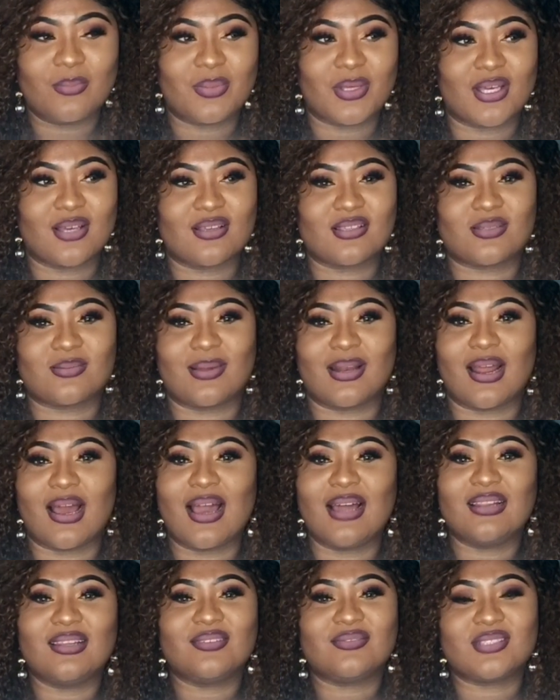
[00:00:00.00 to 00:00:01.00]
because when
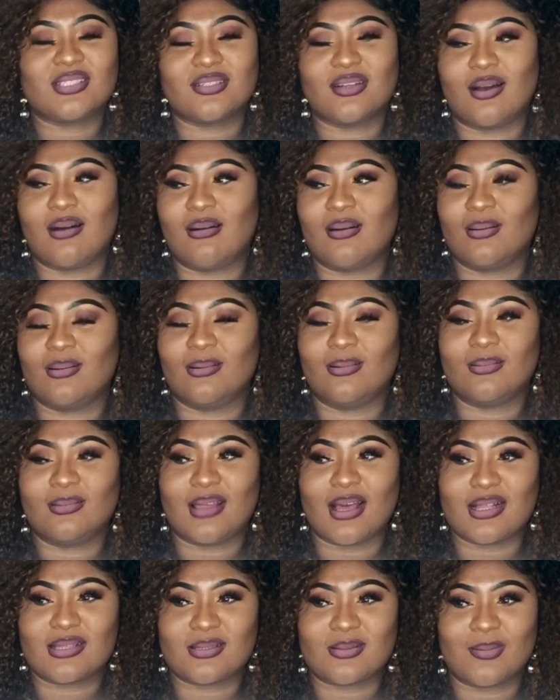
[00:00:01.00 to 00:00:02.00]
I lived in Congo,
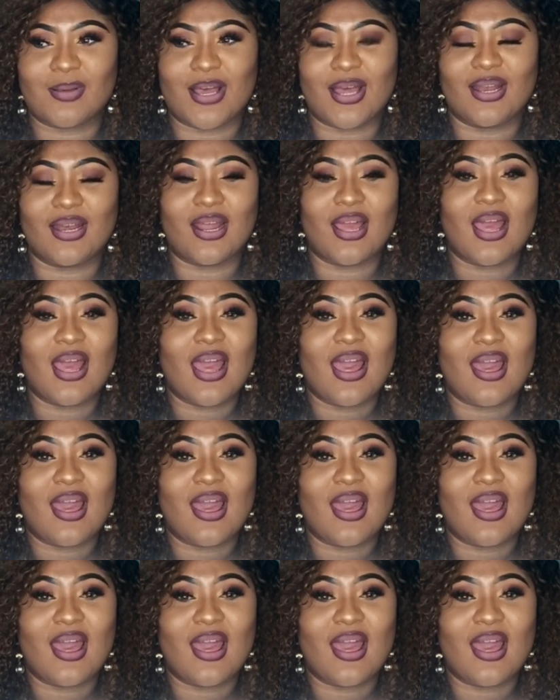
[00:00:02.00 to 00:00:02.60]
that's when